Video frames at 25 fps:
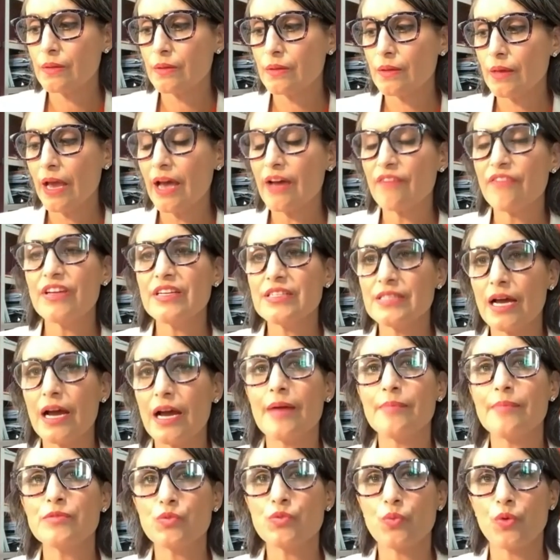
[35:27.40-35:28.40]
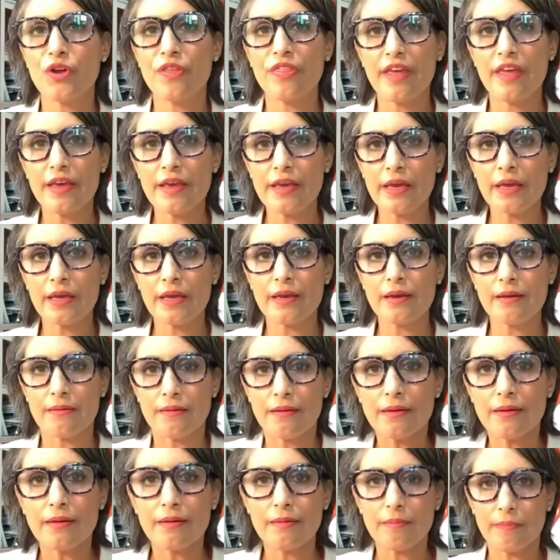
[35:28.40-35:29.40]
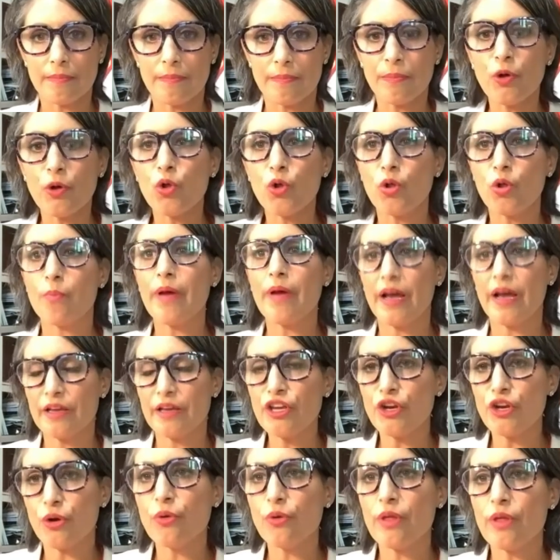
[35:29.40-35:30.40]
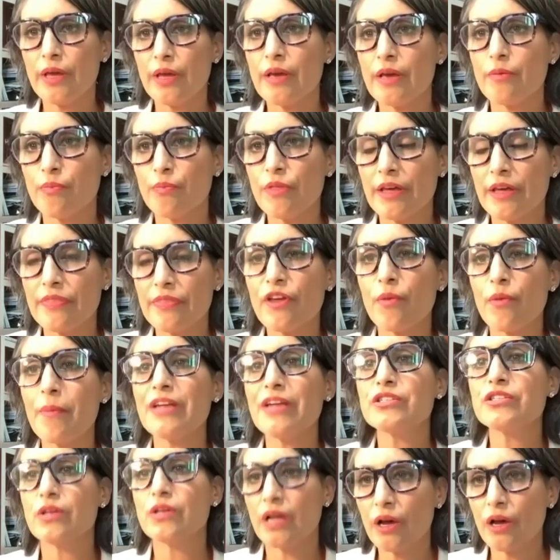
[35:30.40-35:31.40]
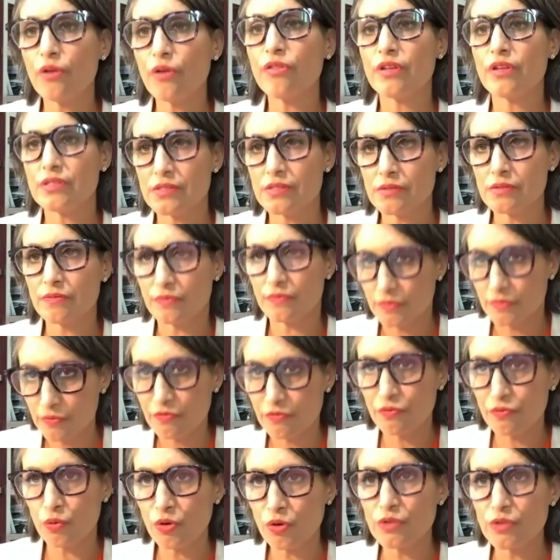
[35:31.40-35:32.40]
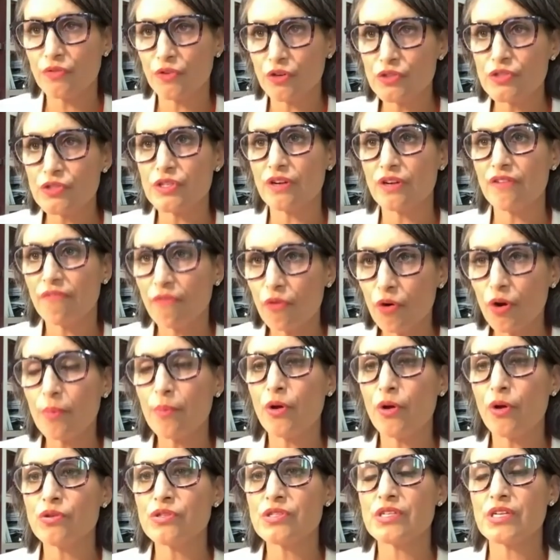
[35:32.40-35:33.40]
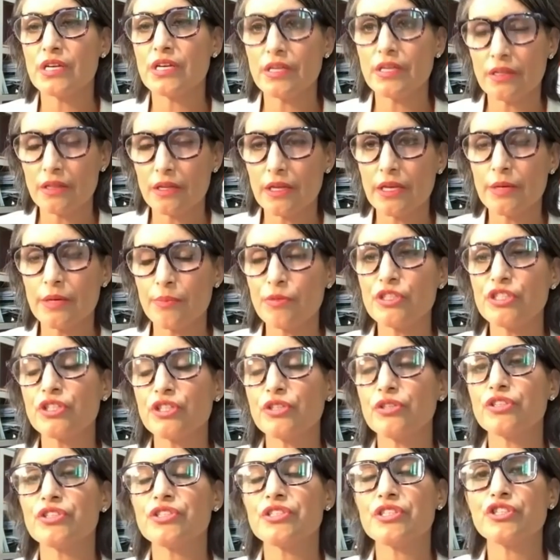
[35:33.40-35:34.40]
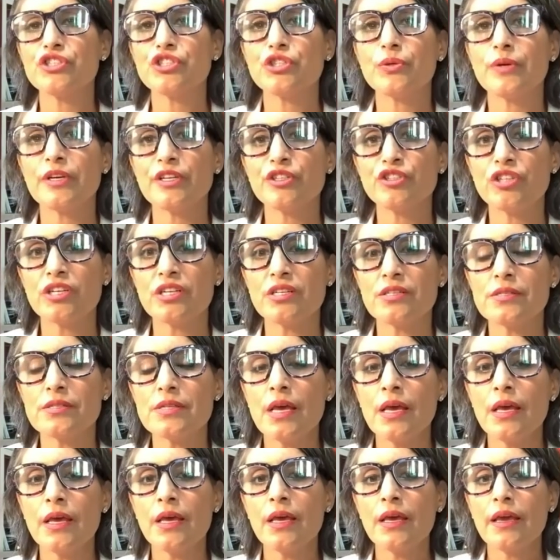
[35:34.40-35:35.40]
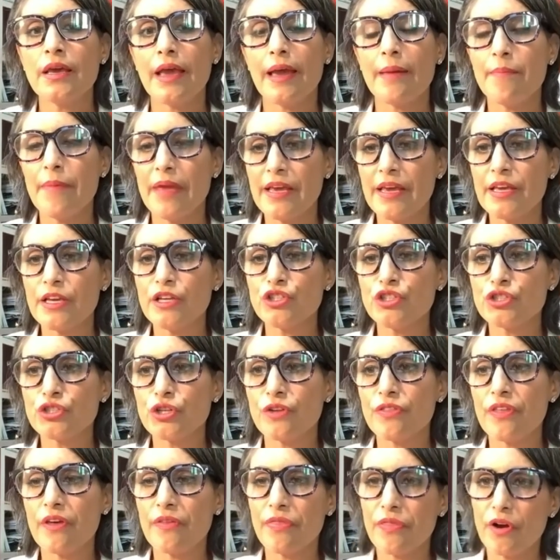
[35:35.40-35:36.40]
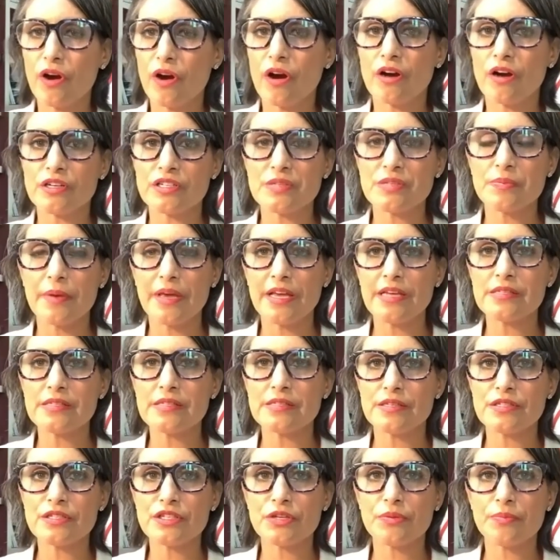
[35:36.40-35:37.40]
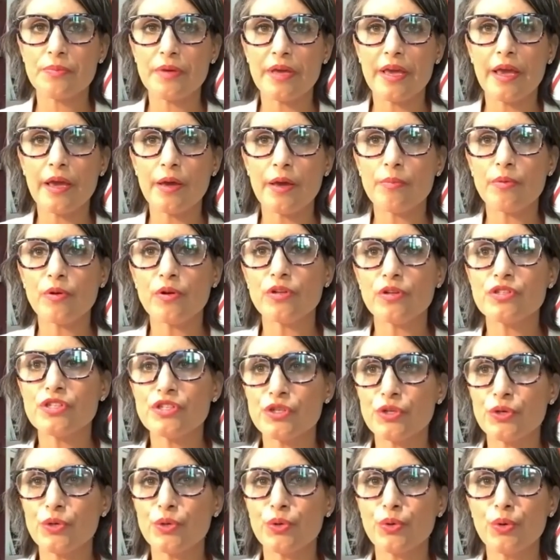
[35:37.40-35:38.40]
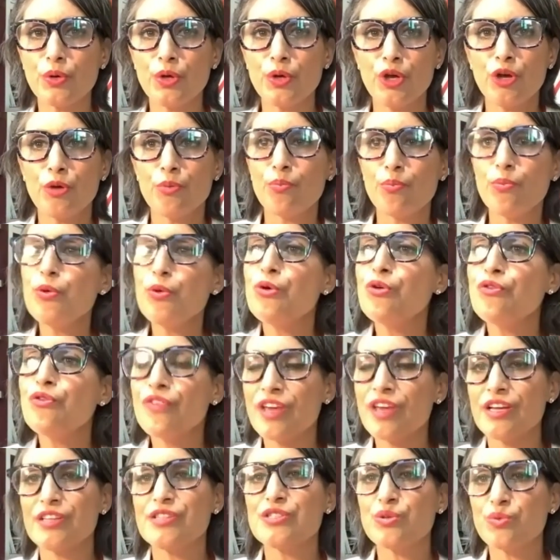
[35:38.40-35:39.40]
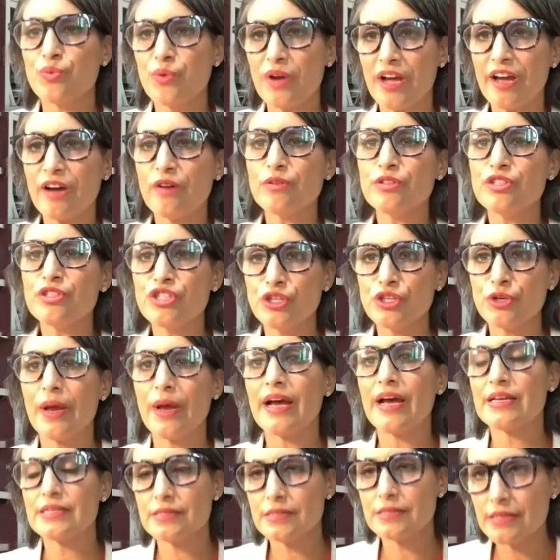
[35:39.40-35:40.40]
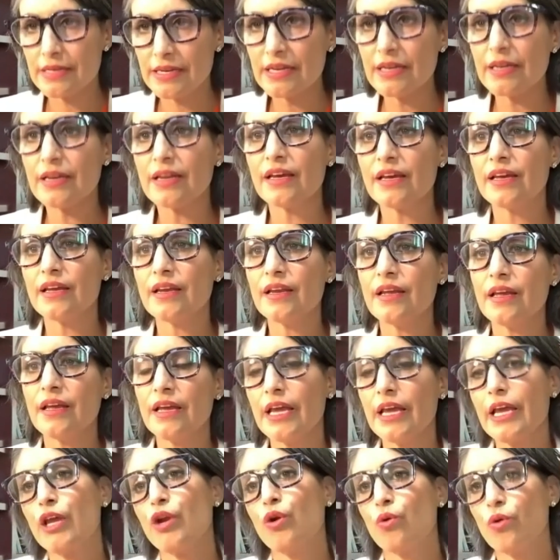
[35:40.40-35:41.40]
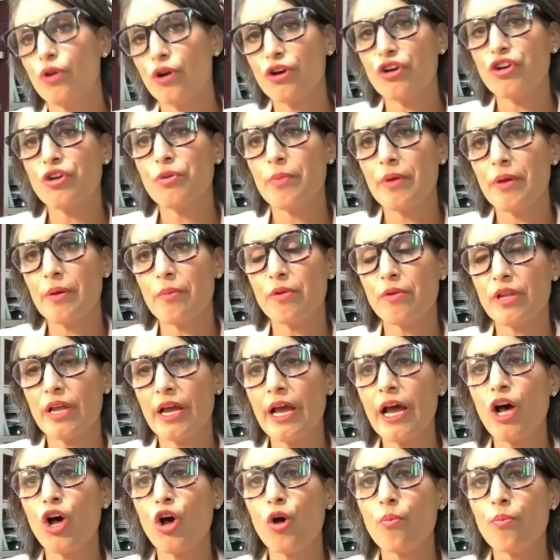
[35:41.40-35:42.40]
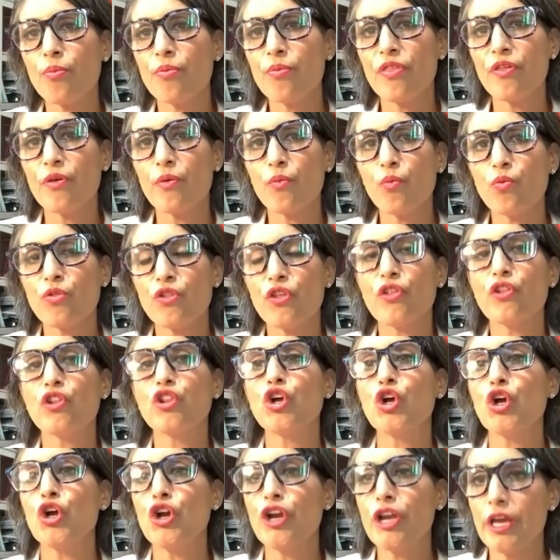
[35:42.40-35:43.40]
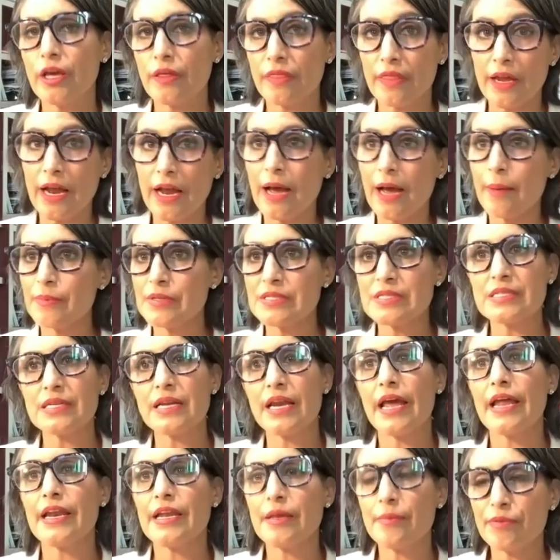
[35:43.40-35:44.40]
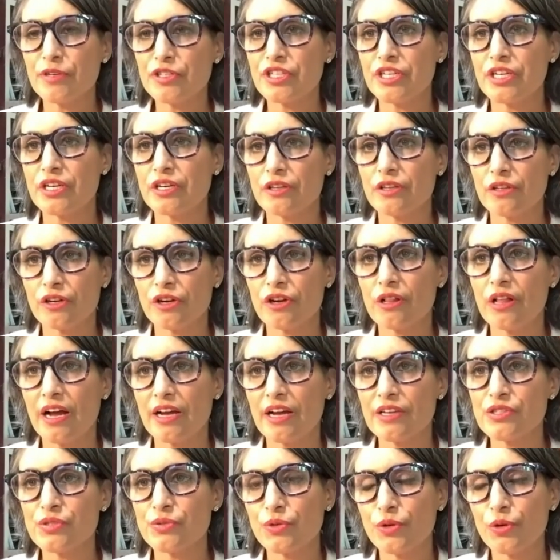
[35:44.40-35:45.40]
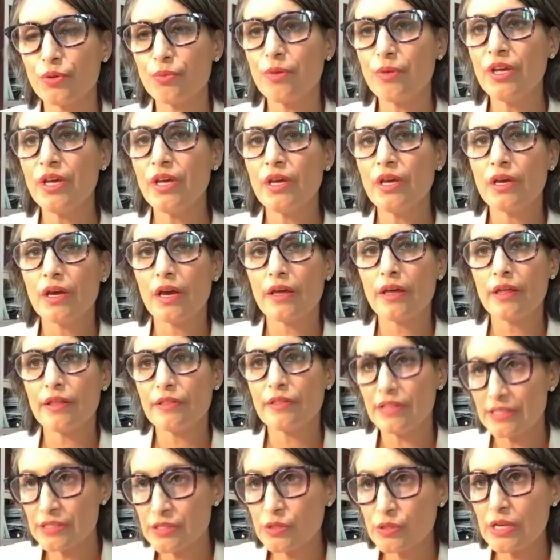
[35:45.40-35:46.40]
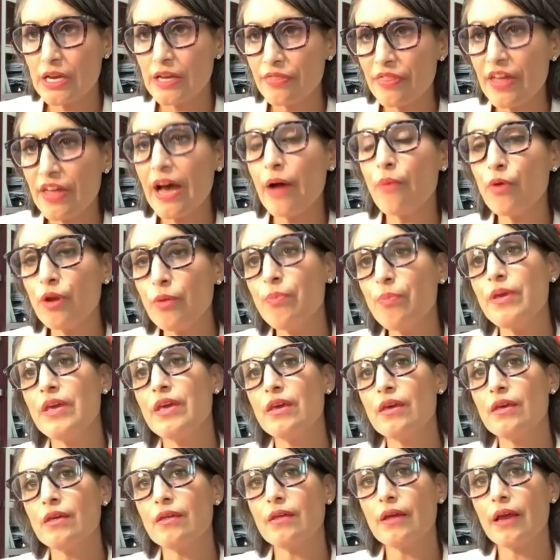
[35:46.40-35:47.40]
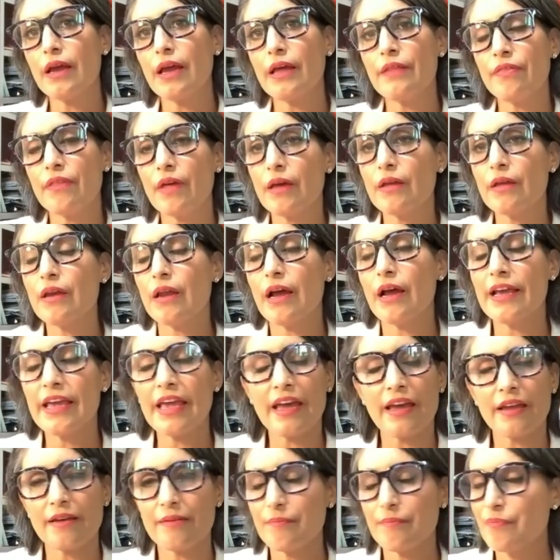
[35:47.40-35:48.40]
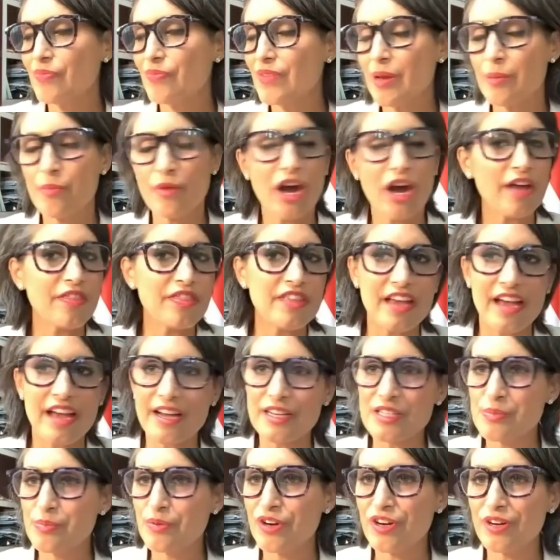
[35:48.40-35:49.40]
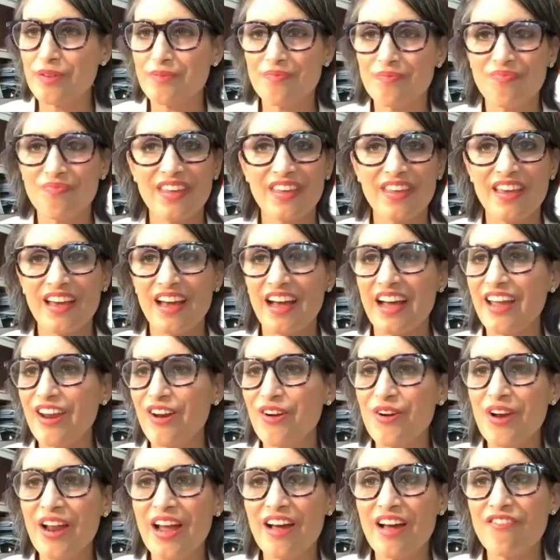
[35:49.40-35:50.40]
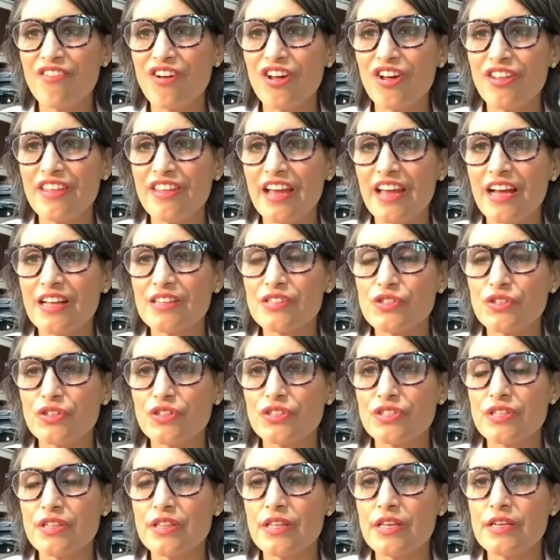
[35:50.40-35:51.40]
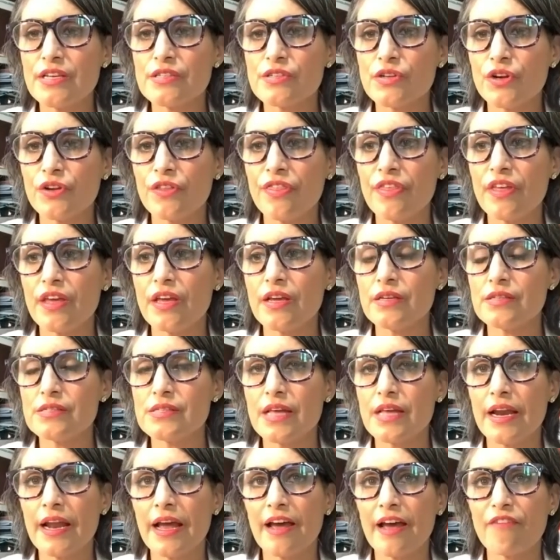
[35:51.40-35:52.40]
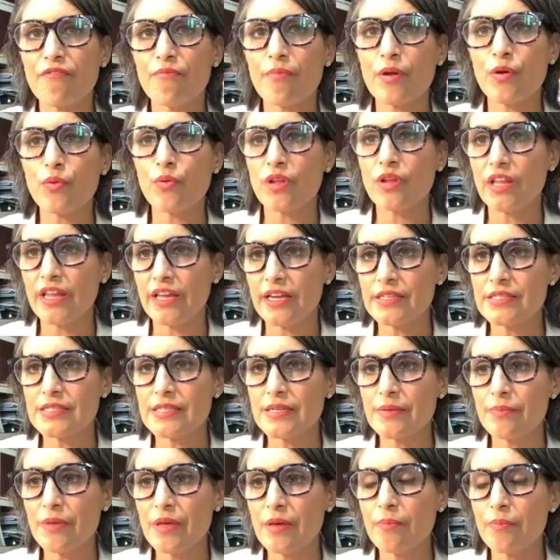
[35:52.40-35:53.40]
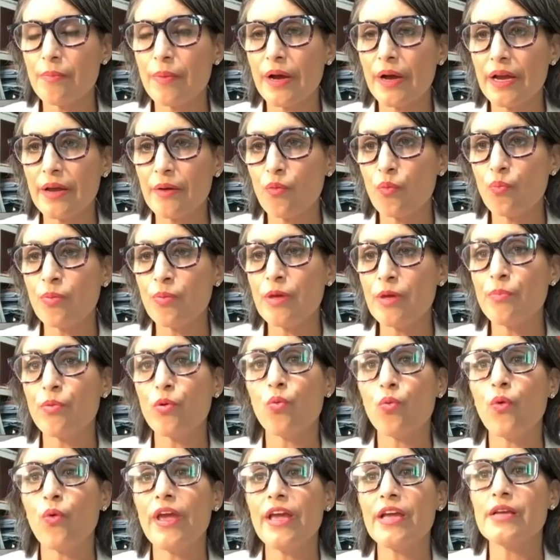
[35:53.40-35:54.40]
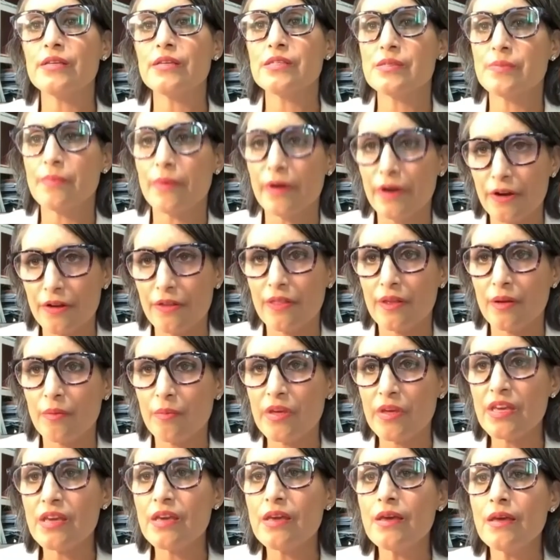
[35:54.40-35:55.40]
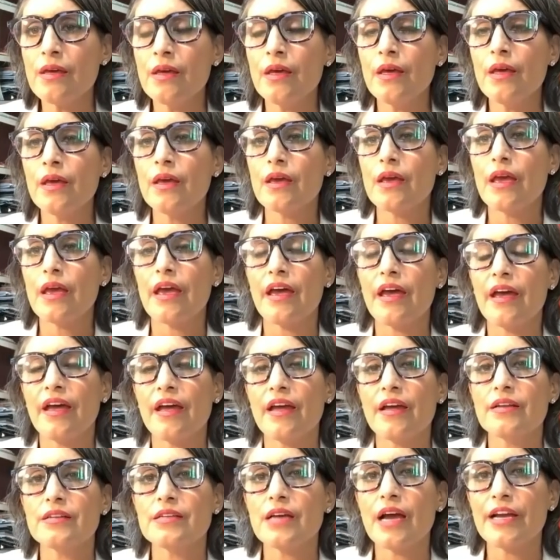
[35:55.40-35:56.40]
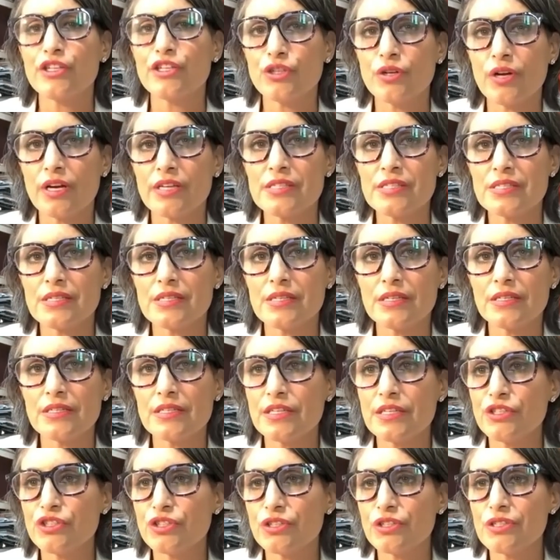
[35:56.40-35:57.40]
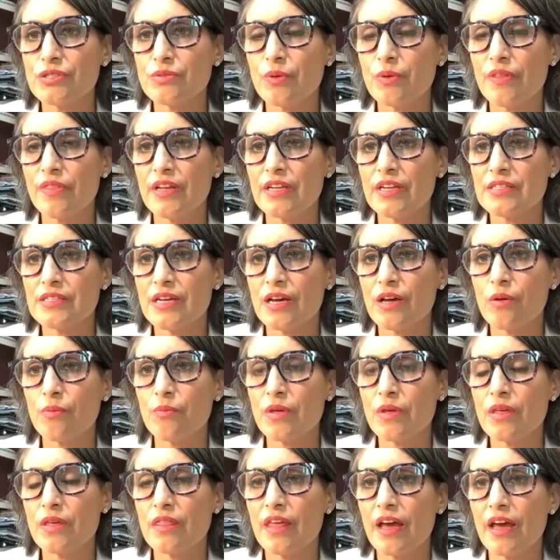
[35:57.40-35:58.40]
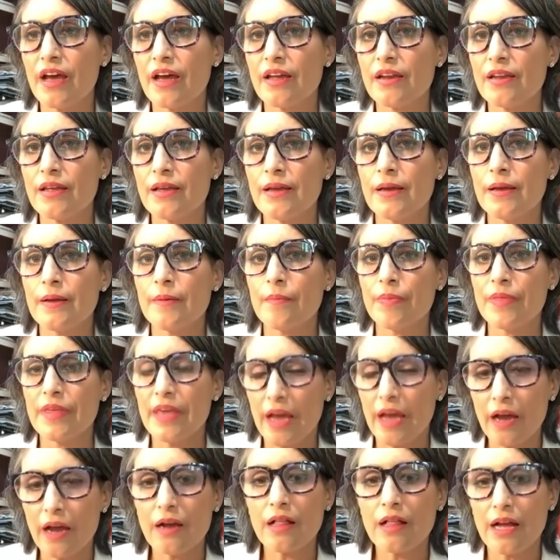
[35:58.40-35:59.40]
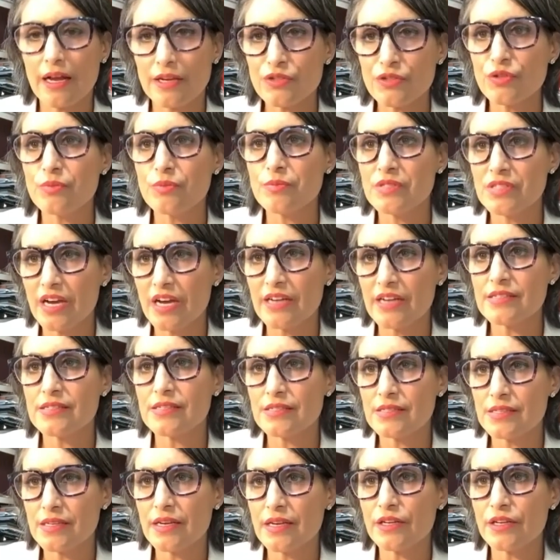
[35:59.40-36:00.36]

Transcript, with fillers: having times where they can pull back you know like, like their mental health is for first and foremost in, in particular situations and making sure that there are spaces to be able to move kids around to as needed in order to be able to help the, the learning that happens in any particular classroom it's it, that would be and, and again i'm not the expert i don't have all the answers these are things that have been relayed to me by people way smarter than me and i trust the teachers when they tell me that yeah, classroom size is an